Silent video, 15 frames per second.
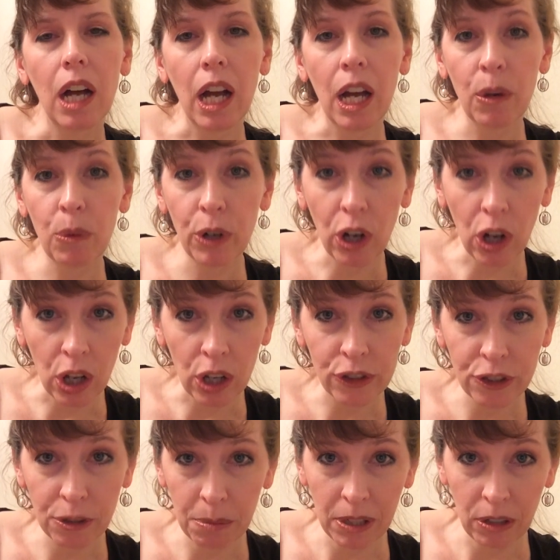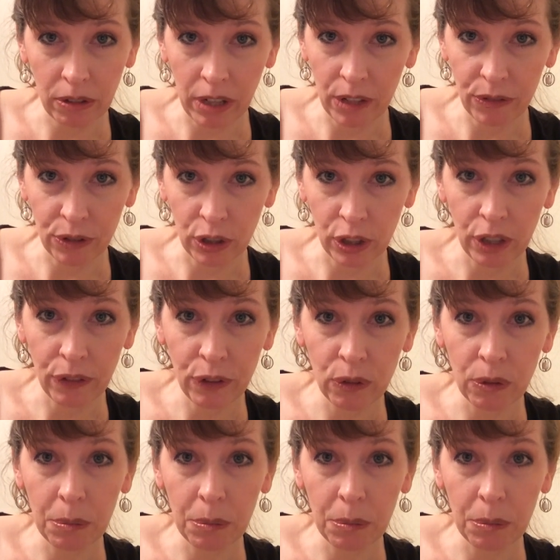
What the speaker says: I would also be grateful if you